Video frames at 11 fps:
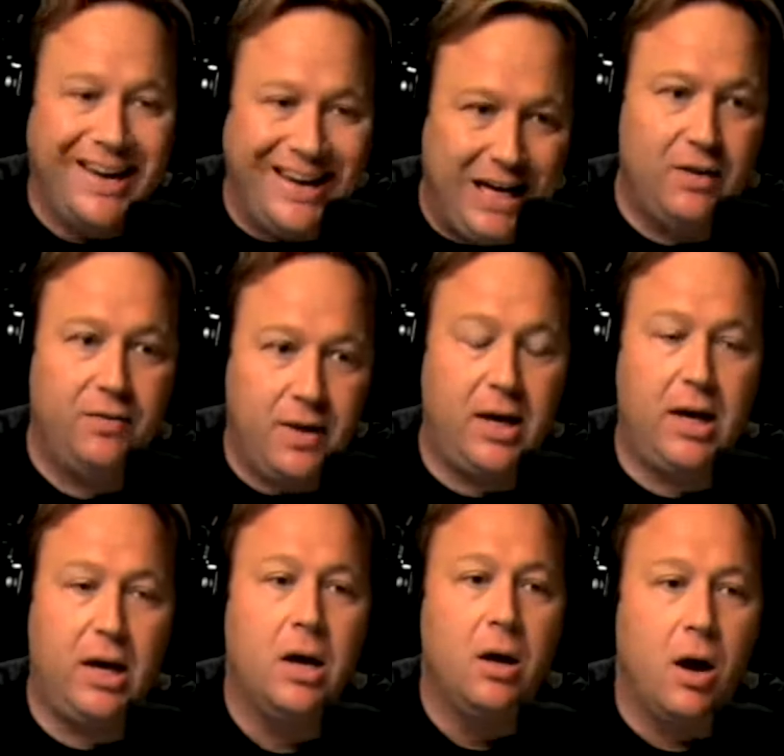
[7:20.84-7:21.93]
in
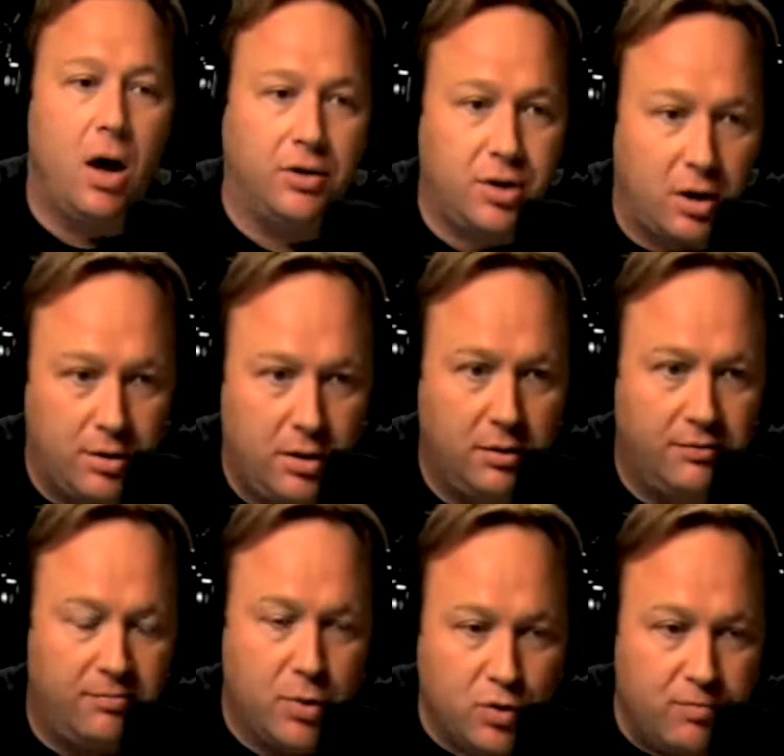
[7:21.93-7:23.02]
the
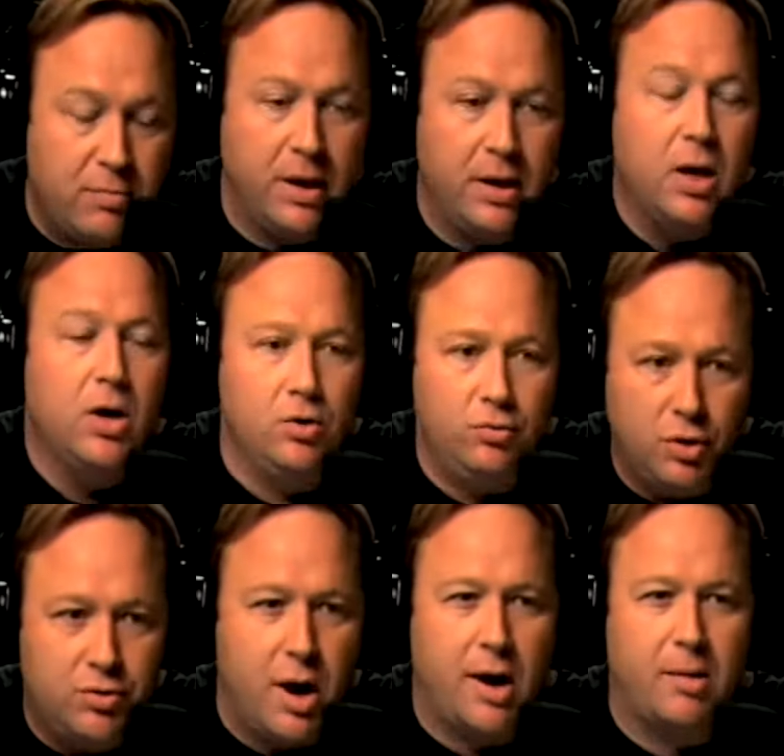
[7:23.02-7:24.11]
alternative movement who
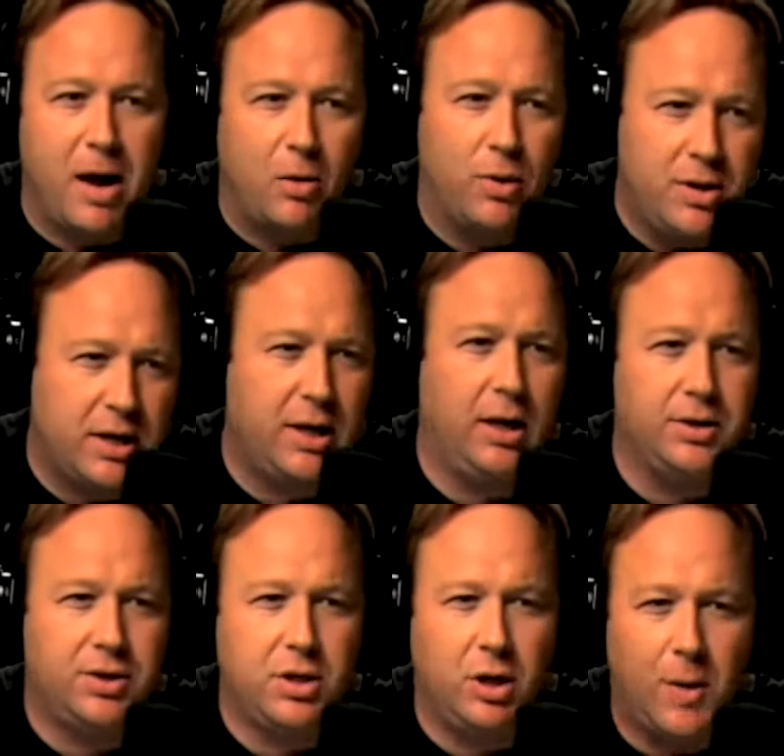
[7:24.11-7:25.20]
do talk about
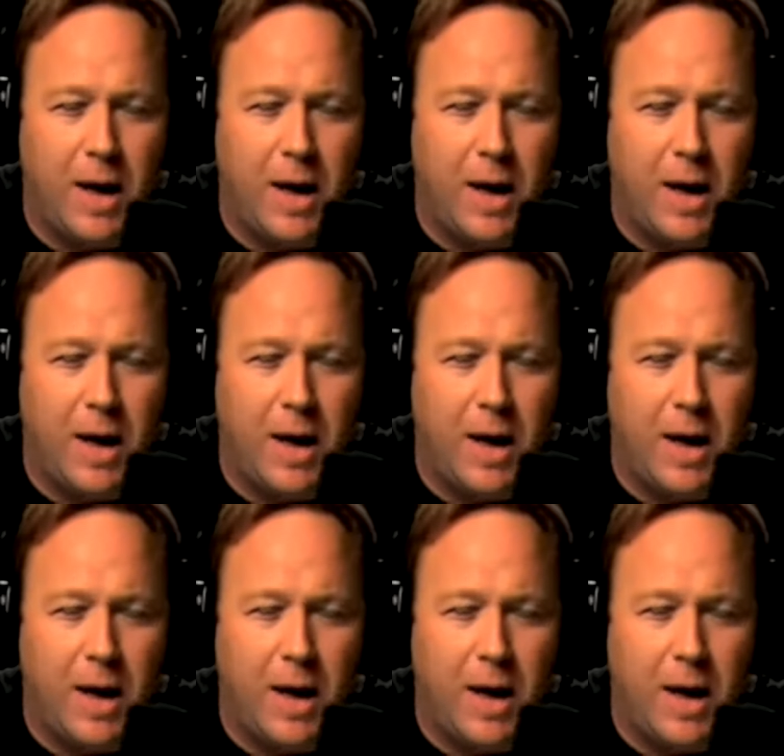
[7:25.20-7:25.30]
ridiculous, you know,